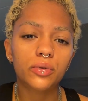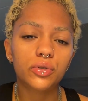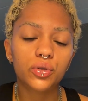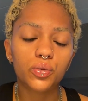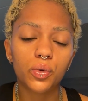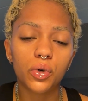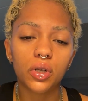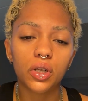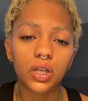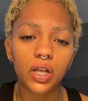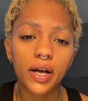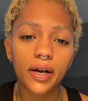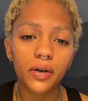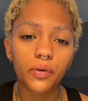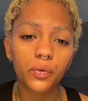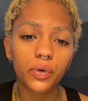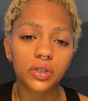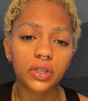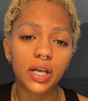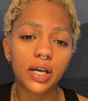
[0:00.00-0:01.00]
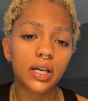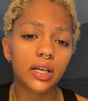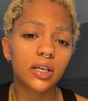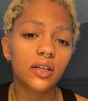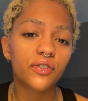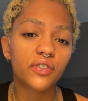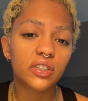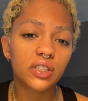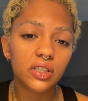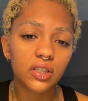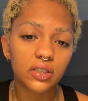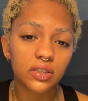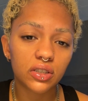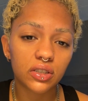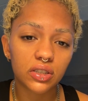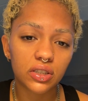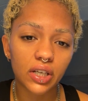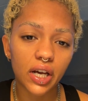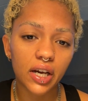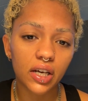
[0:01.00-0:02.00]
to unlock what that gift is
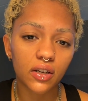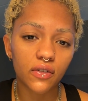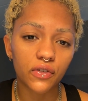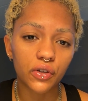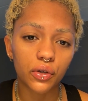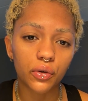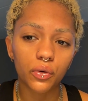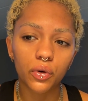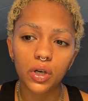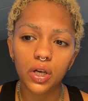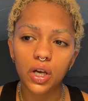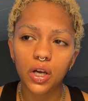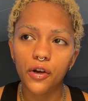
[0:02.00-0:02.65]
inside of you,